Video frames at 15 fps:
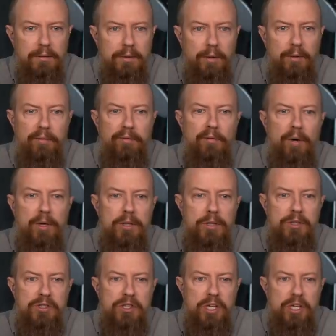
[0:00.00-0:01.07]
go
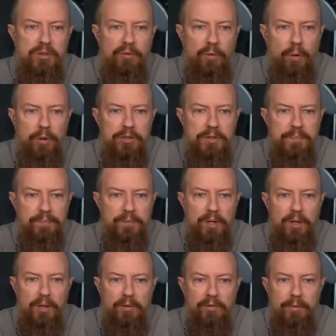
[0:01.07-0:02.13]
use GH4s
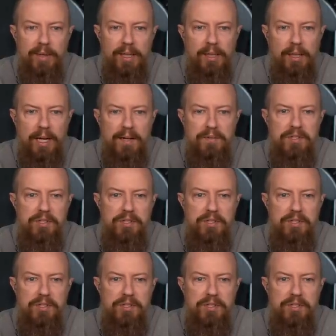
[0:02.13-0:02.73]
for my live